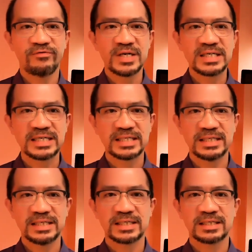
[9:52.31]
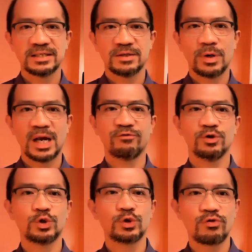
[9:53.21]
deficiencies, we have
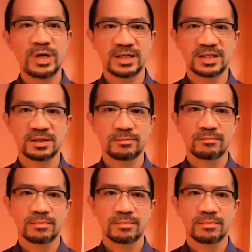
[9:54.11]
to treat.